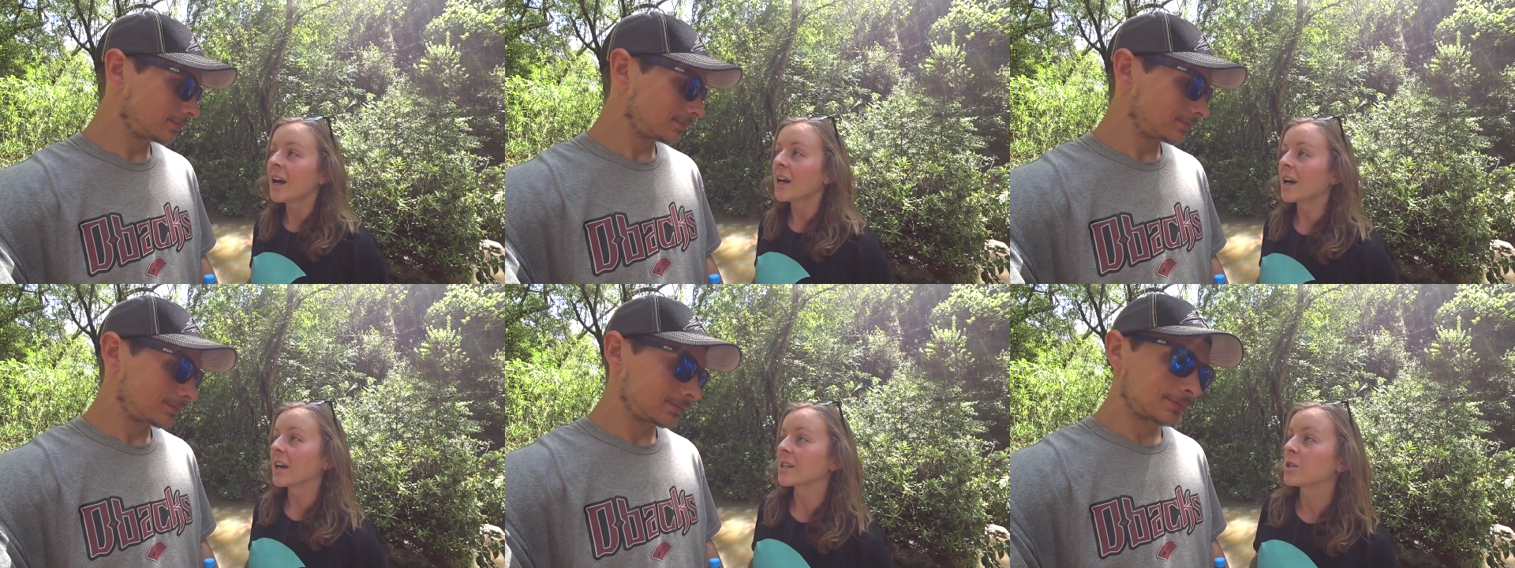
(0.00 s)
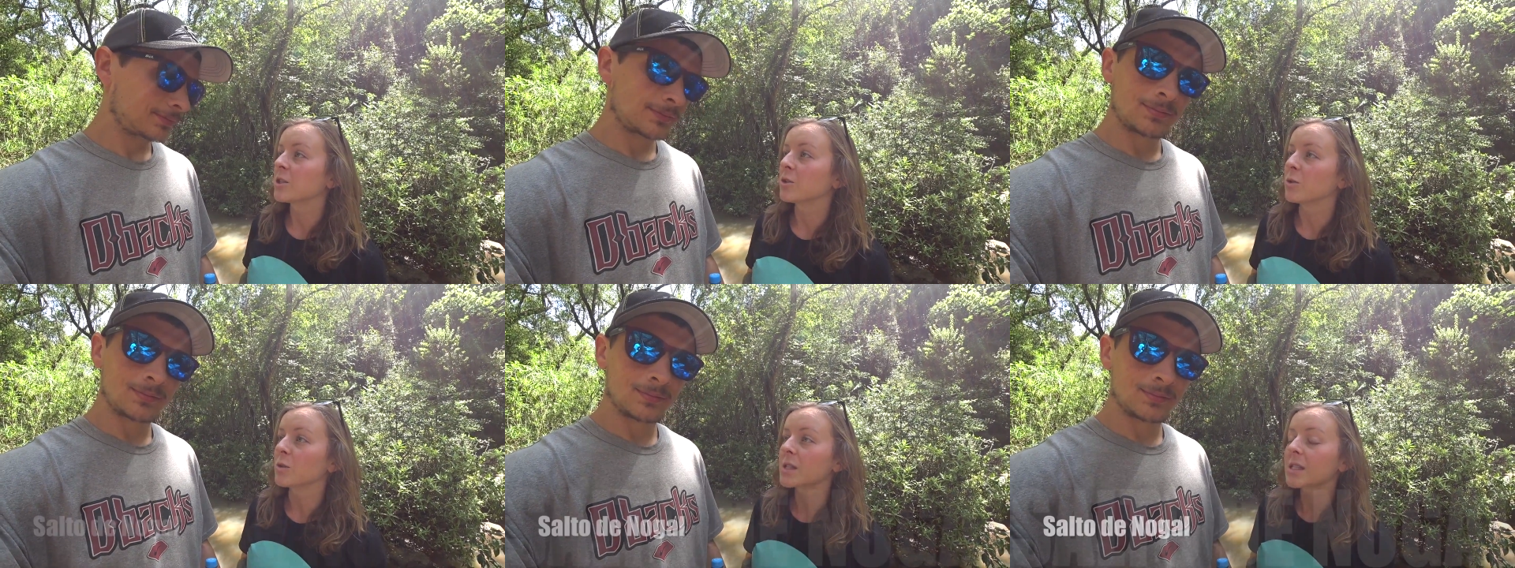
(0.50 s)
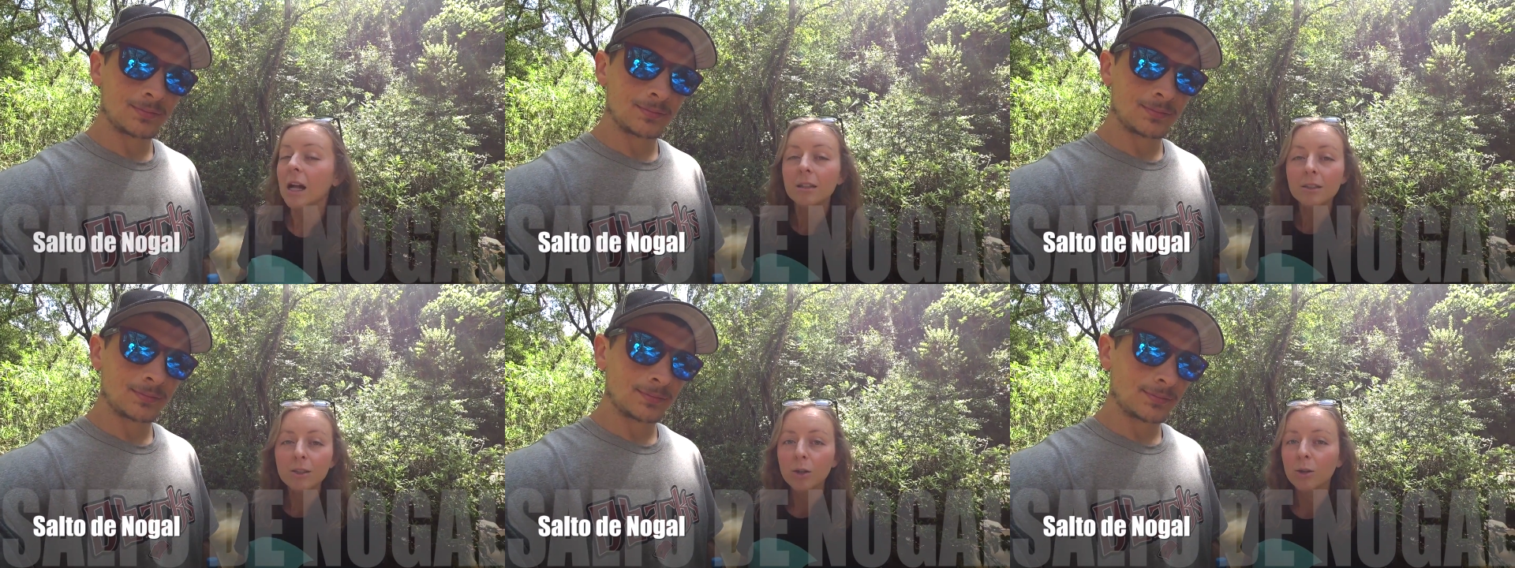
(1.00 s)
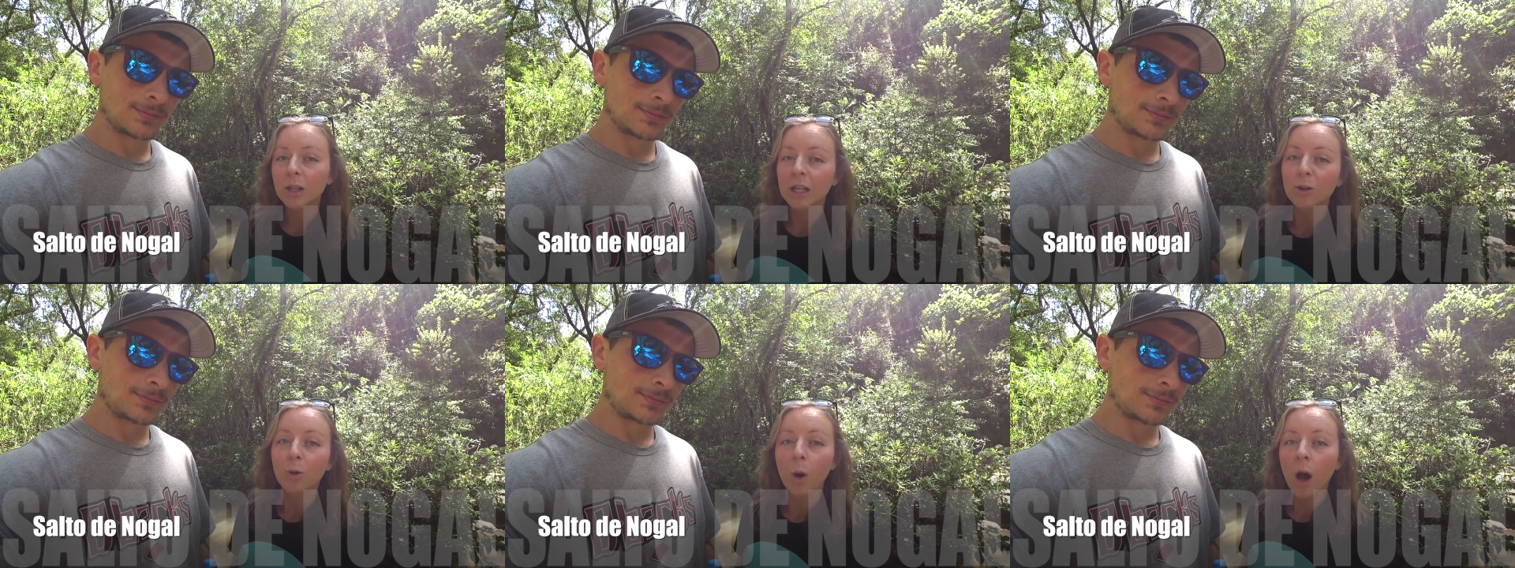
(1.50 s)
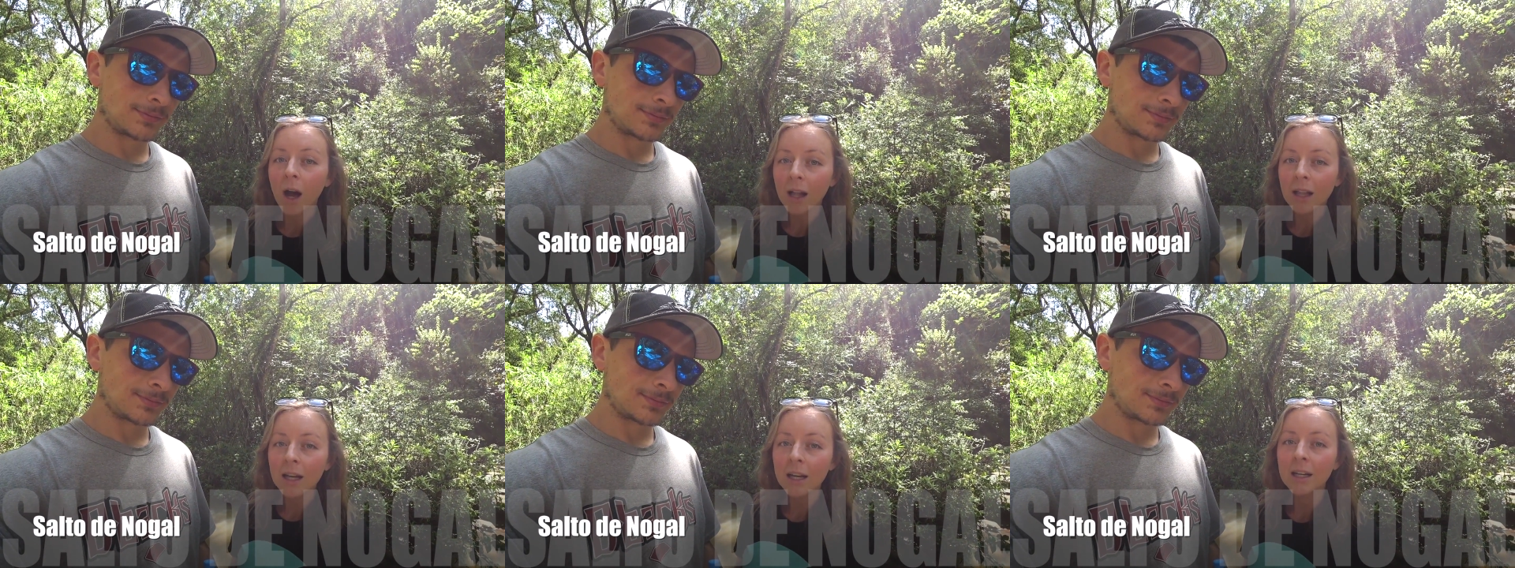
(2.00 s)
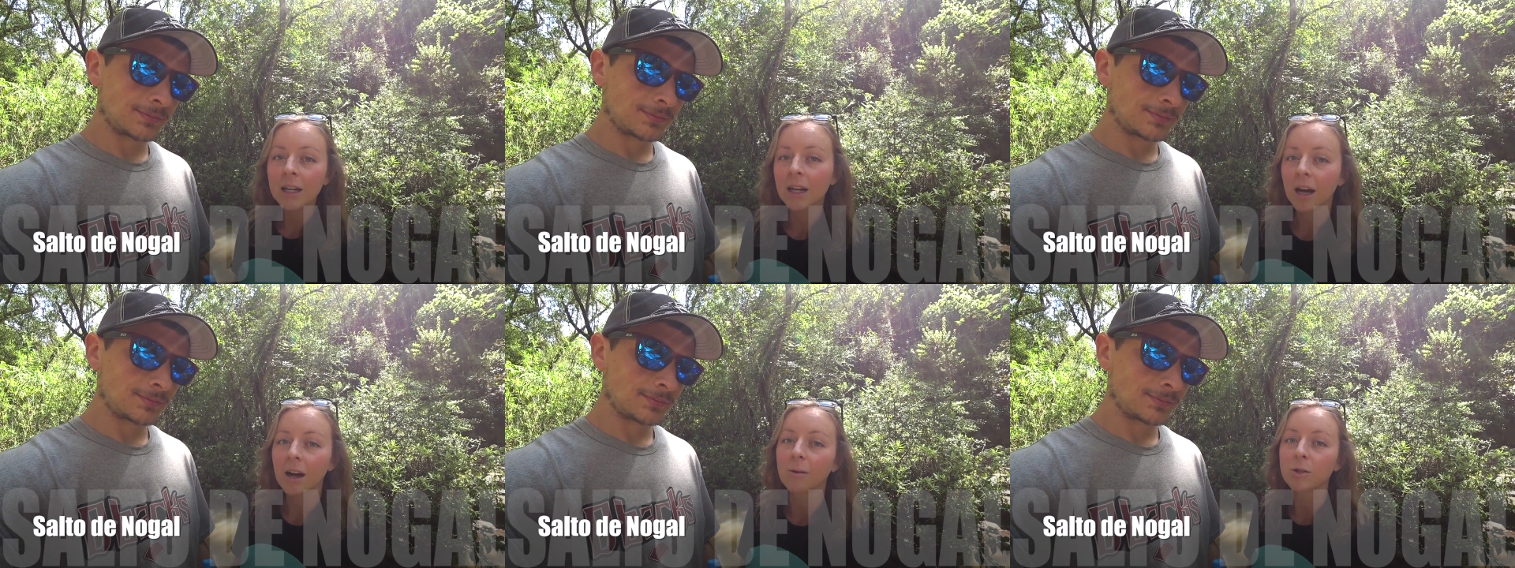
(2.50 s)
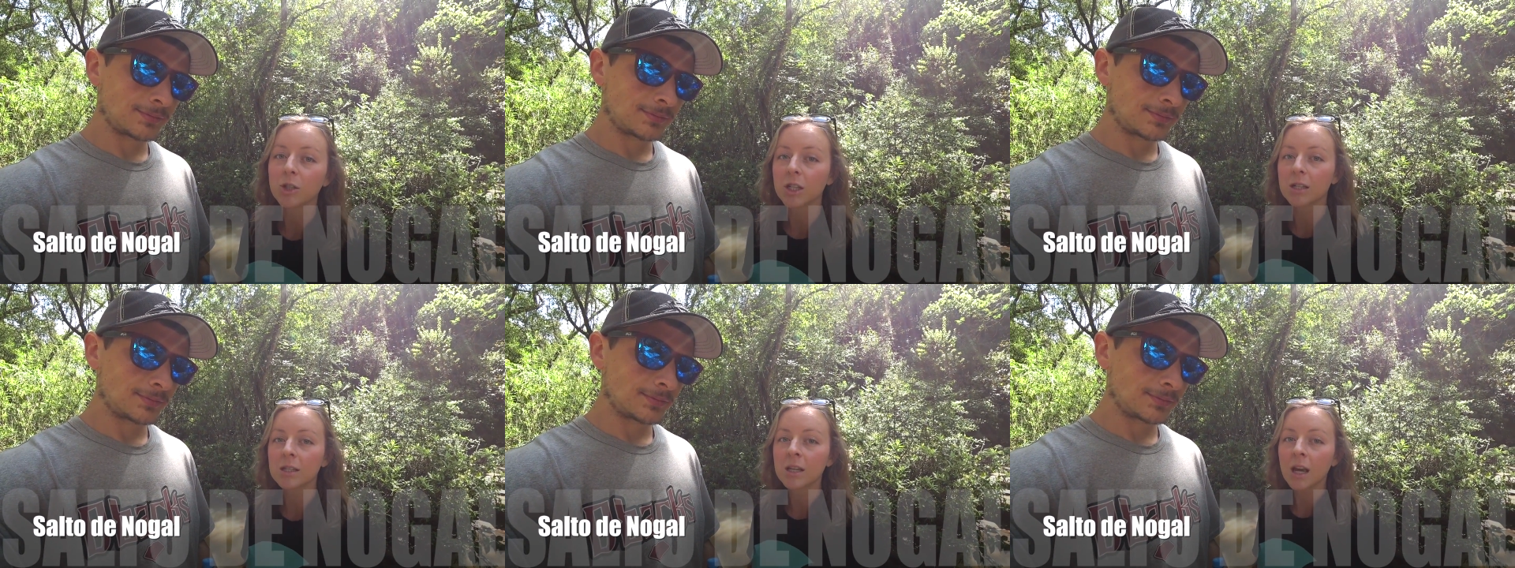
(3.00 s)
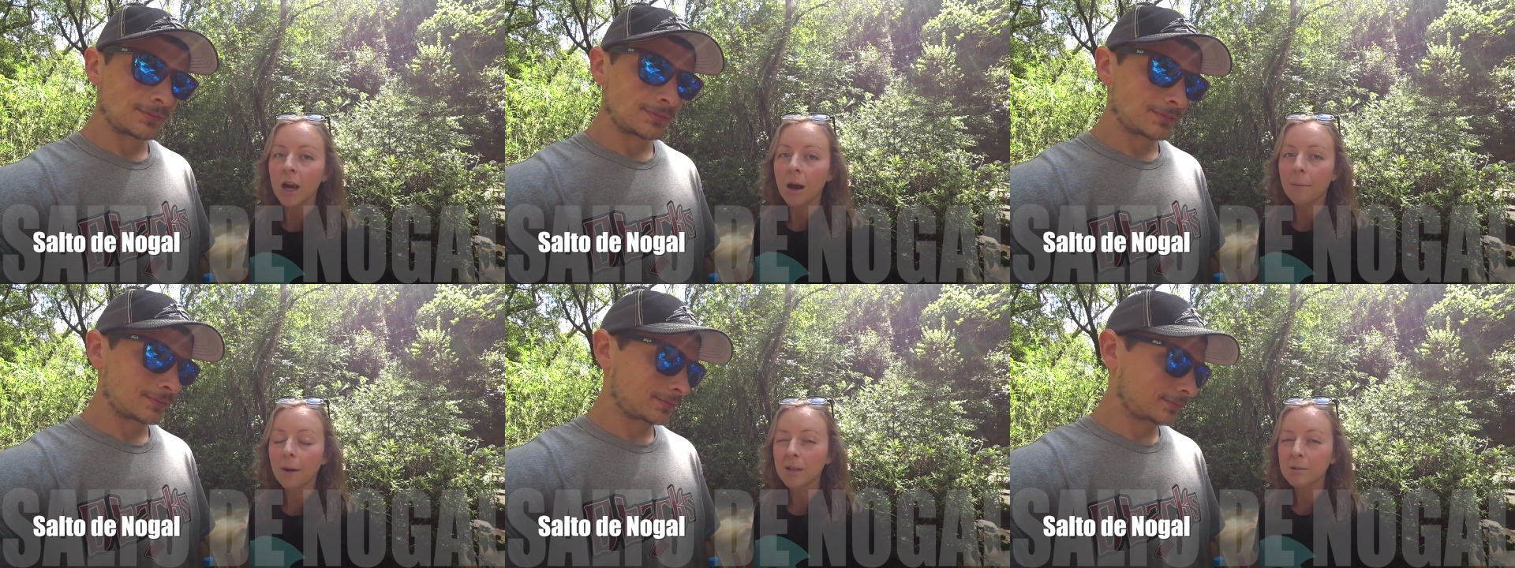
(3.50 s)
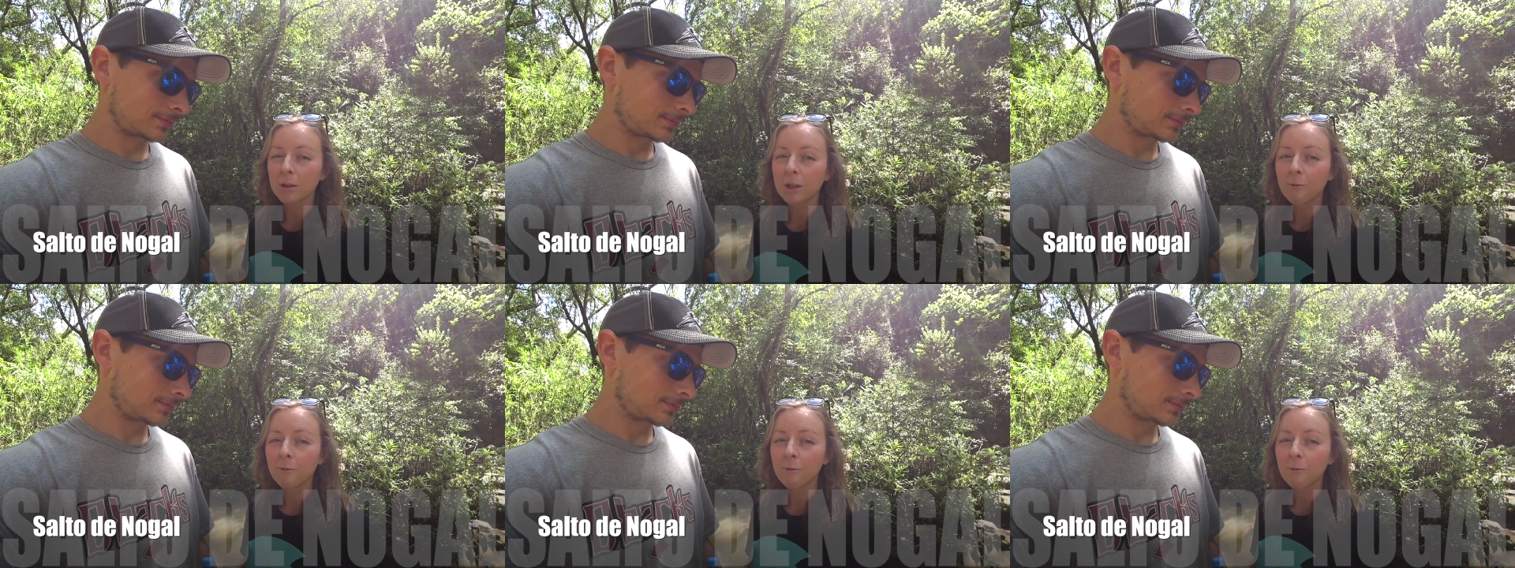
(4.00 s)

Speaker 1: uh, to Salto de Nogal, uh, which is approximately